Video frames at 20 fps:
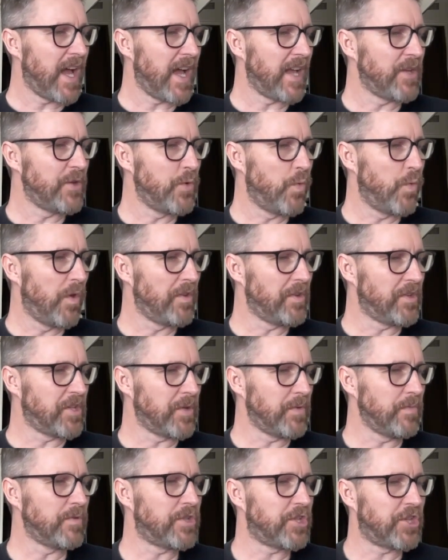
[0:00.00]
you want
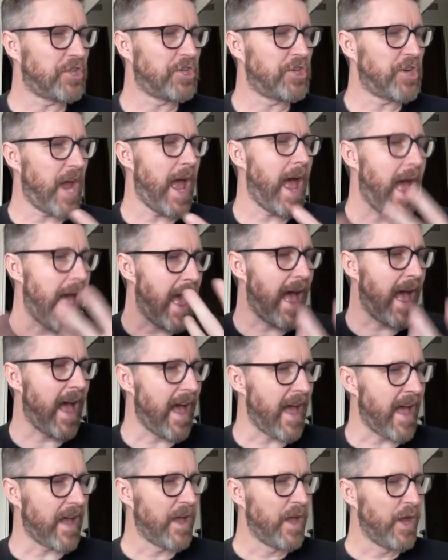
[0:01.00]
to
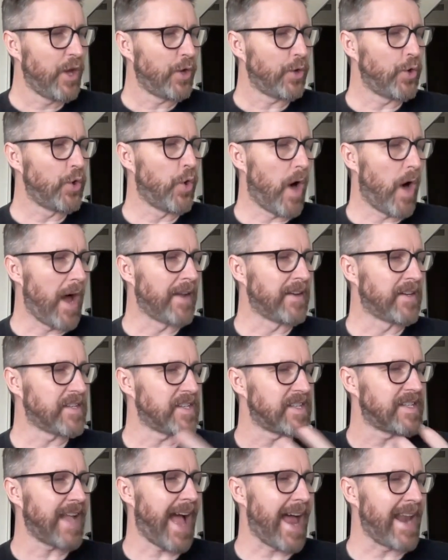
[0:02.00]
share your
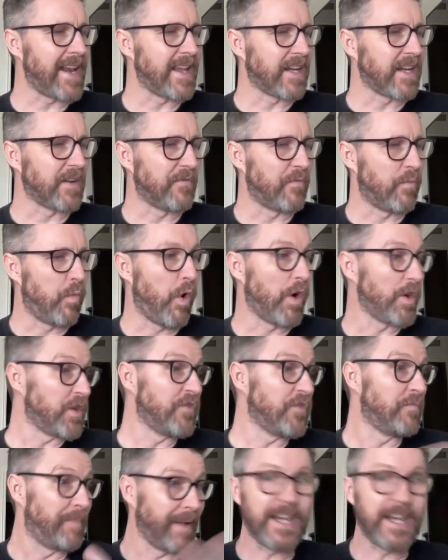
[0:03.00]
understanding of what
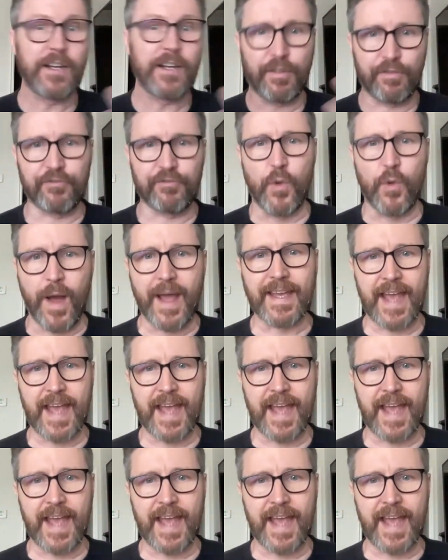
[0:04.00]
you've been through, I